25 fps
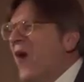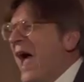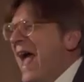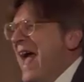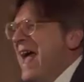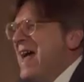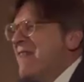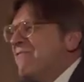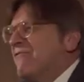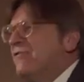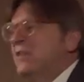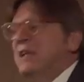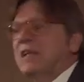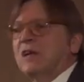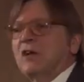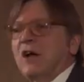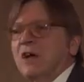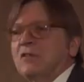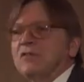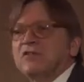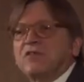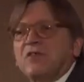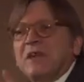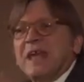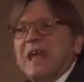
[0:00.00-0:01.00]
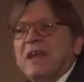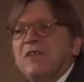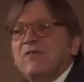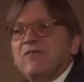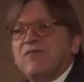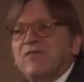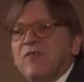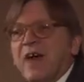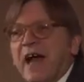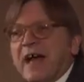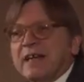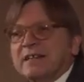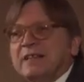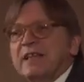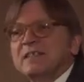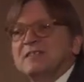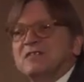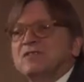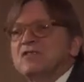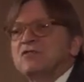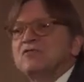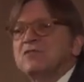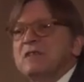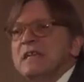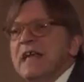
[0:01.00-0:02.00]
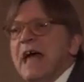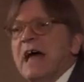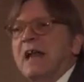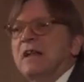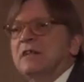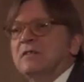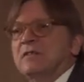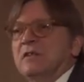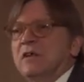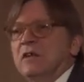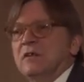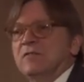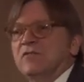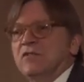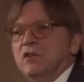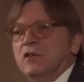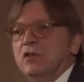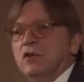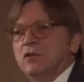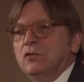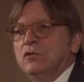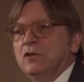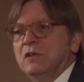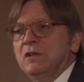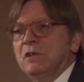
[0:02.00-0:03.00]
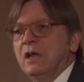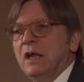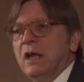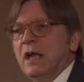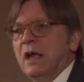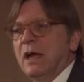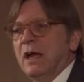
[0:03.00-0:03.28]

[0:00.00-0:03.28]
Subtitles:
So every country, in fact, that's the reality of the union,